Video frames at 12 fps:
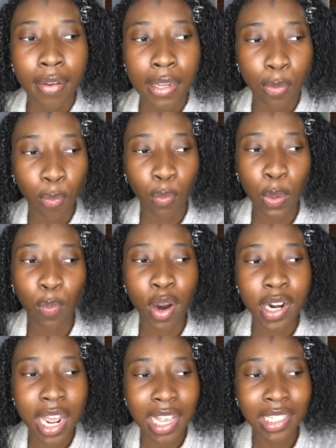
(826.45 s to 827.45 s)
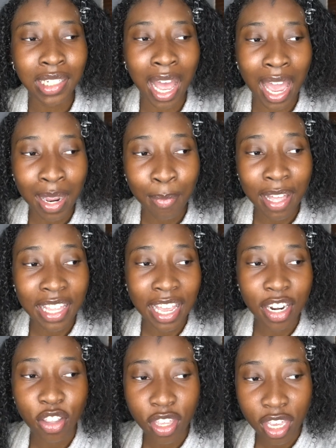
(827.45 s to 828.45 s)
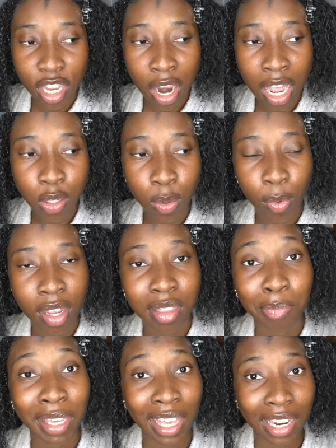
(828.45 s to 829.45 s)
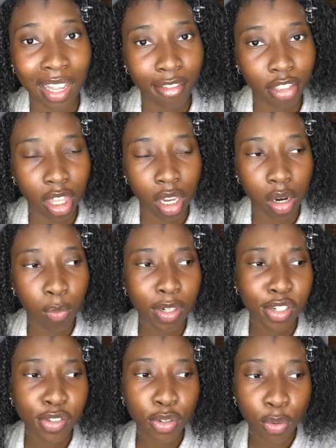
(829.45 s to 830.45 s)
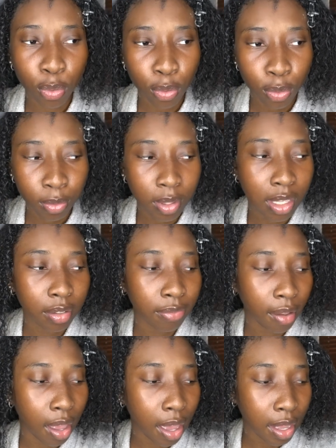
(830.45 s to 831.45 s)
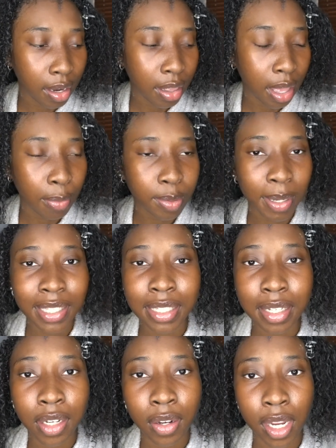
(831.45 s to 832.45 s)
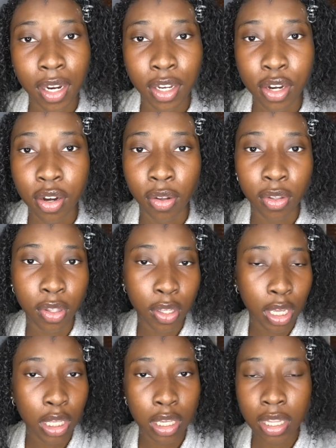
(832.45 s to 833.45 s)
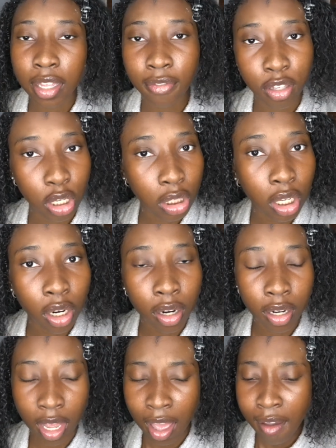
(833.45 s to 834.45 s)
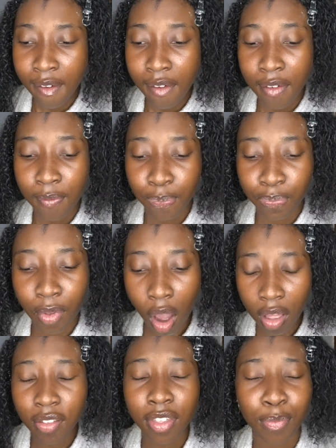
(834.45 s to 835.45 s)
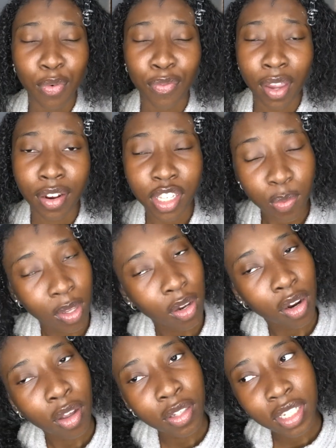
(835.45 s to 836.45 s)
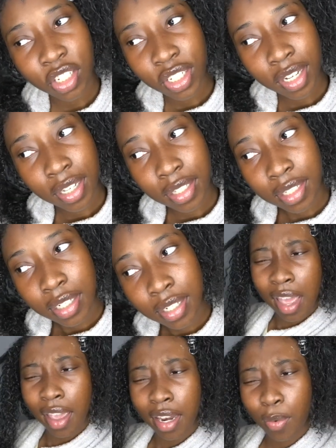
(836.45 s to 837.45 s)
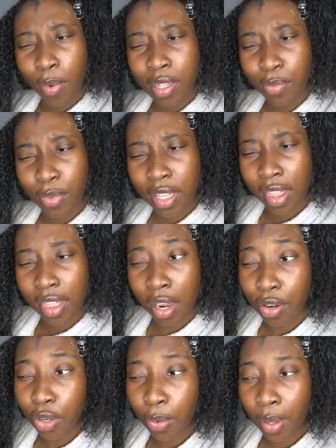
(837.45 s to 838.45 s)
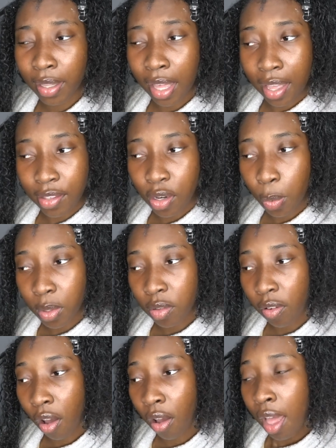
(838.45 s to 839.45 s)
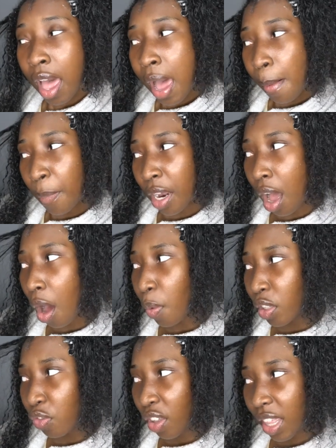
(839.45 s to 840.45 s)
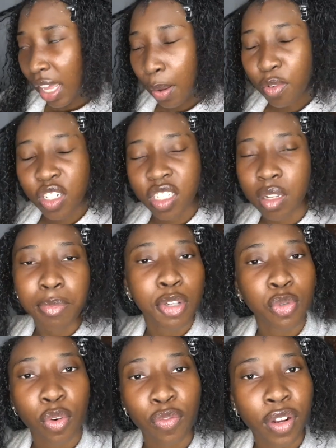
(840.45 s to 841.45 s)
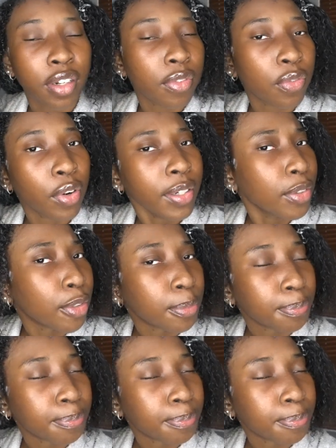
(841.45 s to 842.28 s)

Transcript: we weren't as tight by the end of the year as we were at the beginning of the year, which is cool. That's fine. That was my senior year. You know, you live and you learn. All of them were very sweet girls. It's just, and it wasn't really their doing, like it's no one's fault, but I always felt like I was just a mutual friend of a friend group.